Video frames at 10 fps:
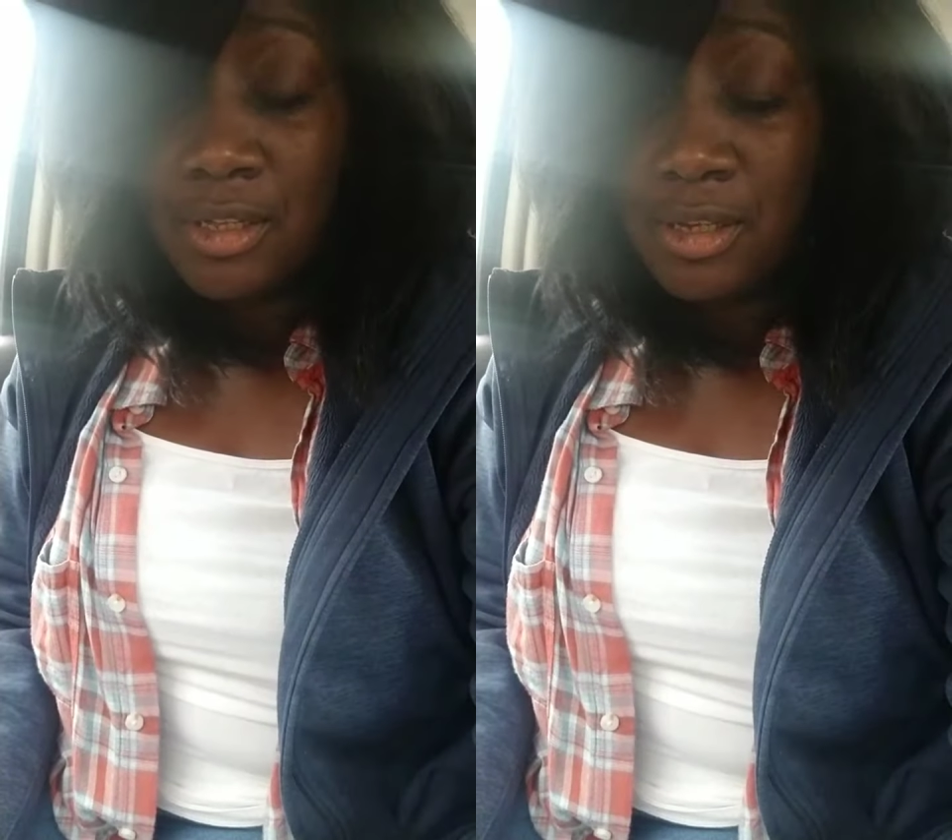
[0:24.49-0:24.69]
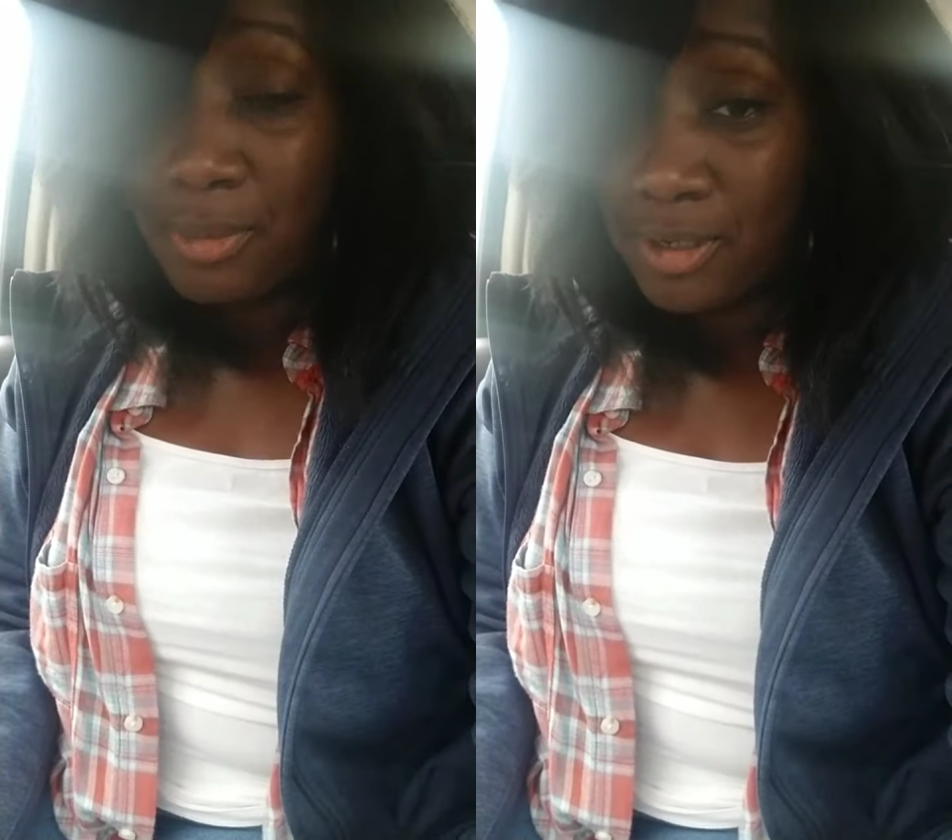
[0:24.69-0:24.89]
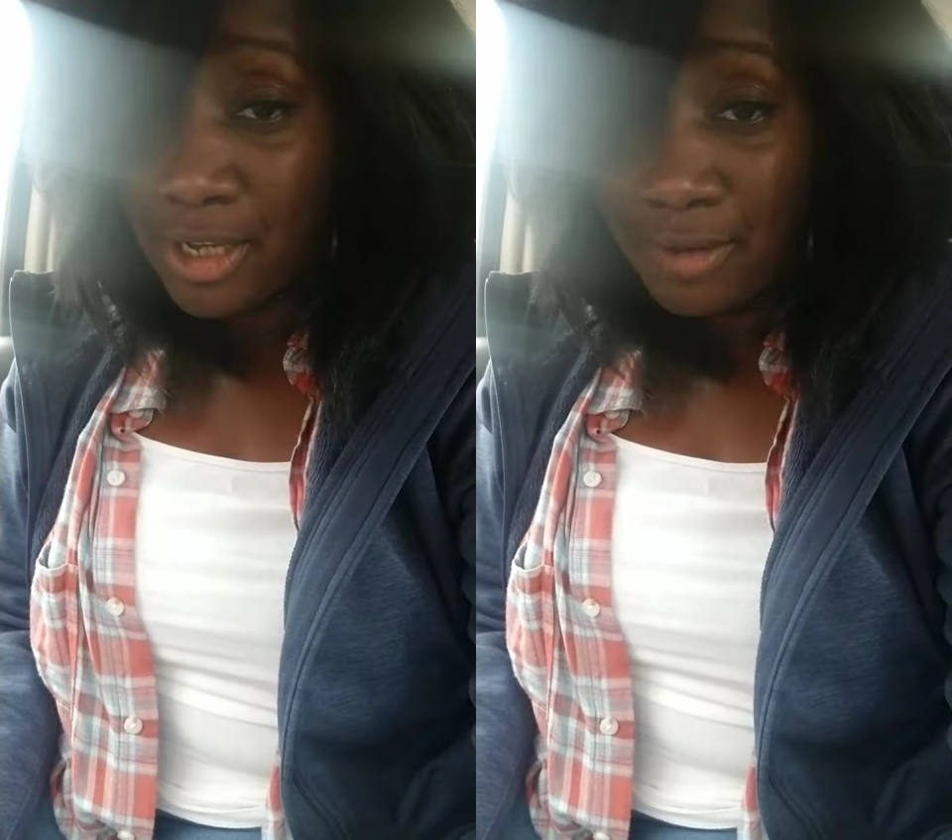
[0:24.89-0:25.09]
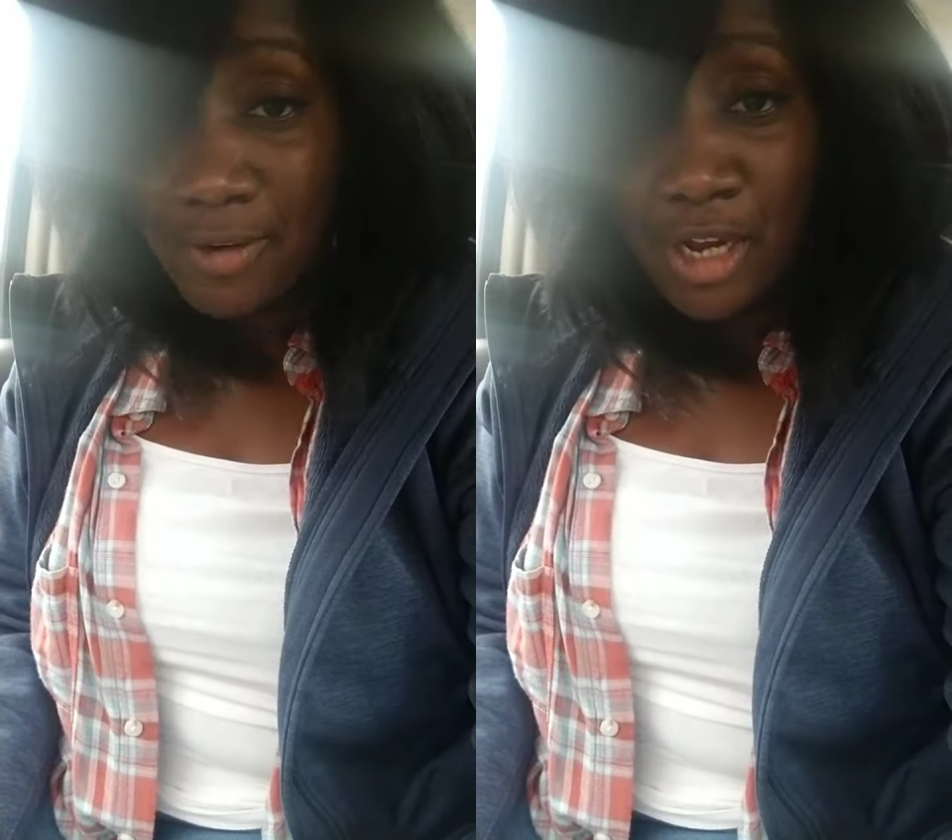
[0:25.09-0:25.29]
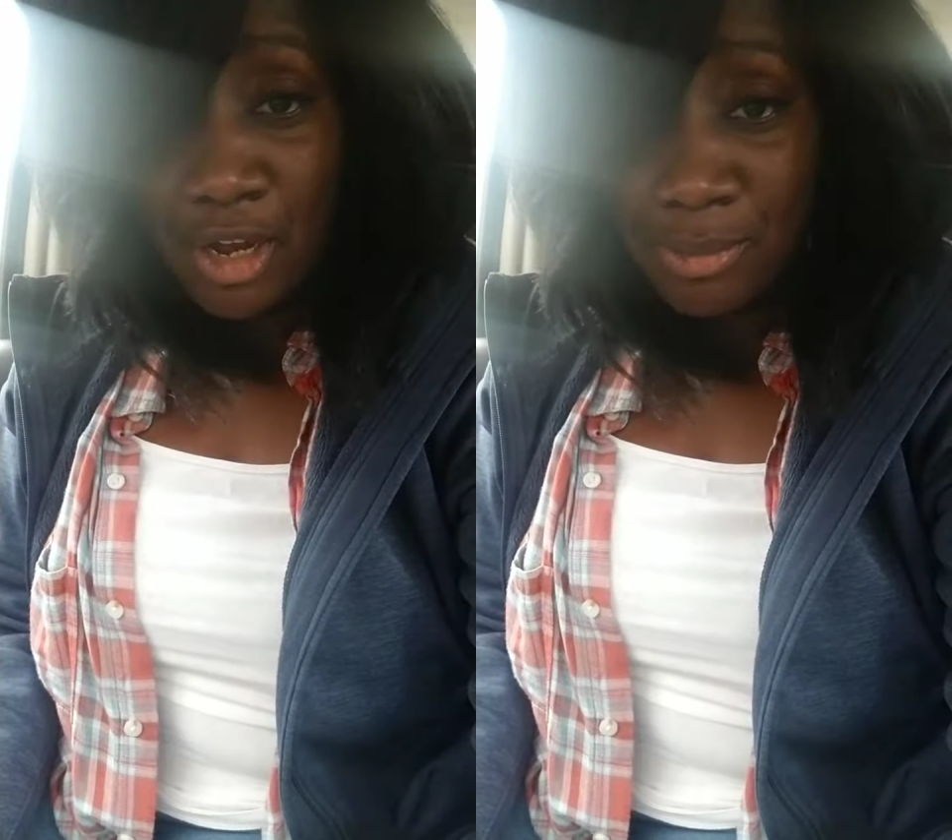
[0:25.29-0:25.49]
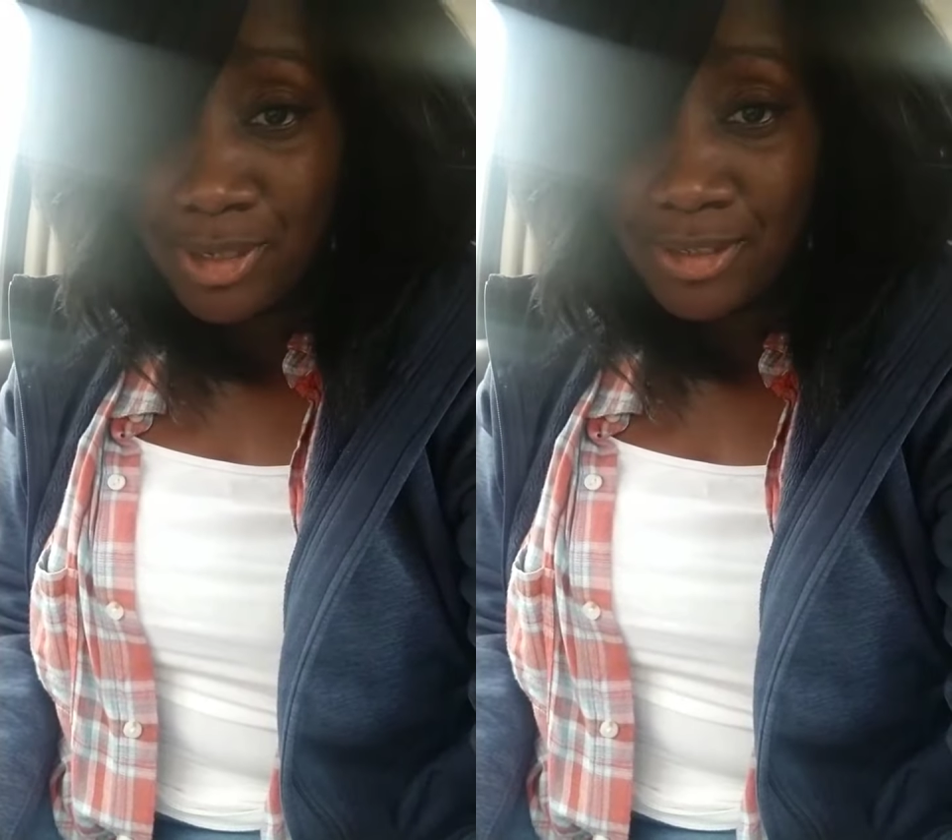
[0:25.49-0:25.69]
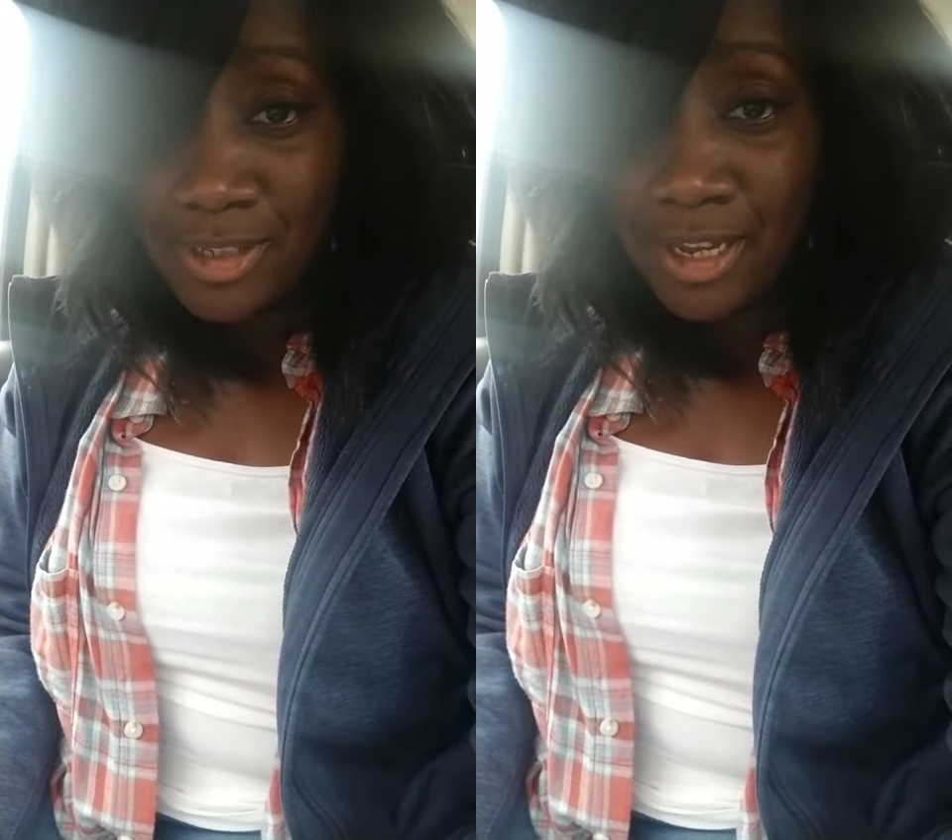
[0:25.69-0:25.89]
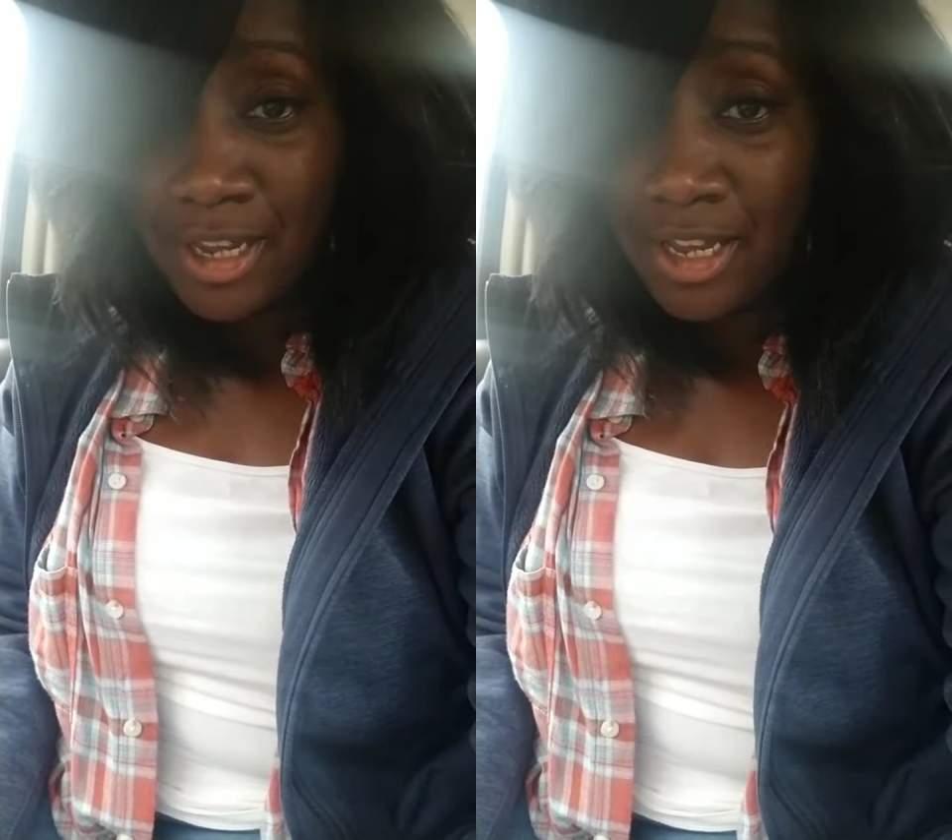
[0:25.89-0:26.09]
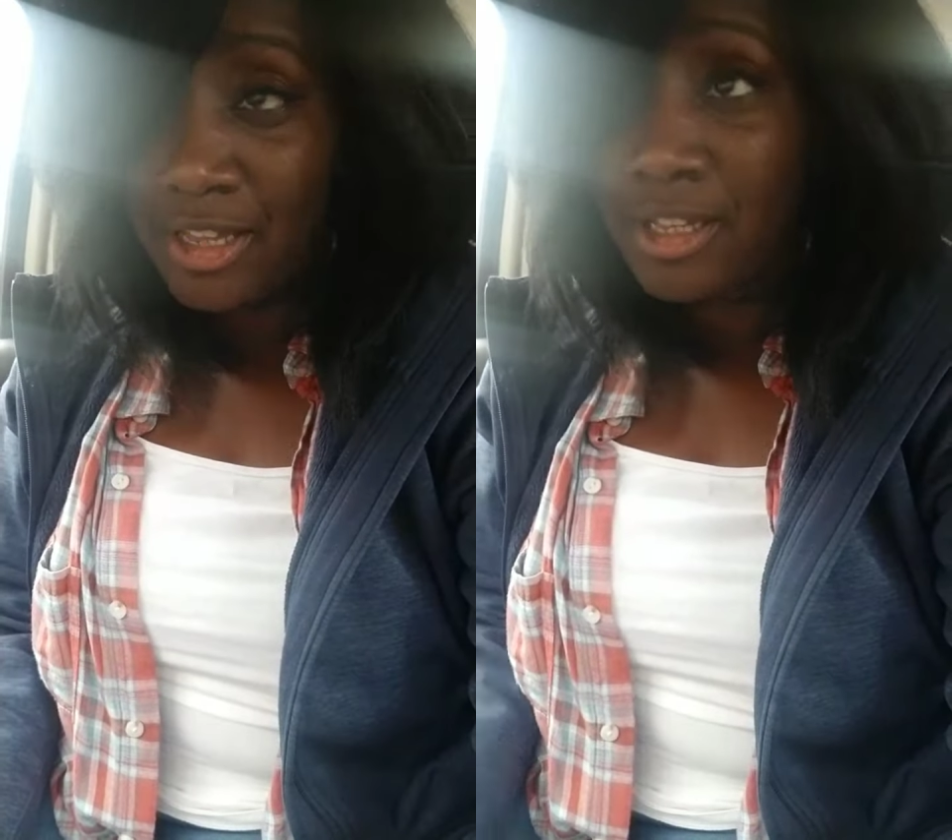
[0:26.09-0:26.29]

been loving on me and